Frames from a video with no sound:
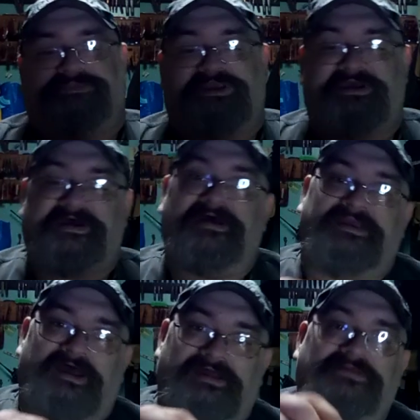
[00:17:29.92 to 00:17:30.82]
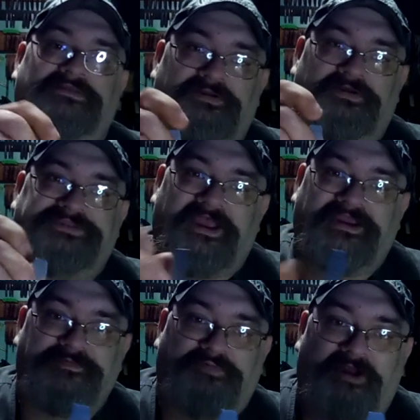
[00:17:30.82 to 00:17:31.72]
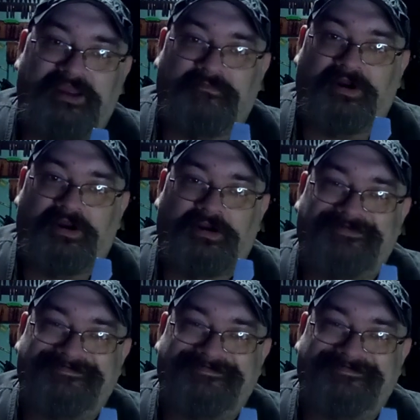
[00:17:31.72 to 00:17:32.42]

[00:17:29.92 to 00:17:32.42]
Yeah, I got a little tiny pry bar.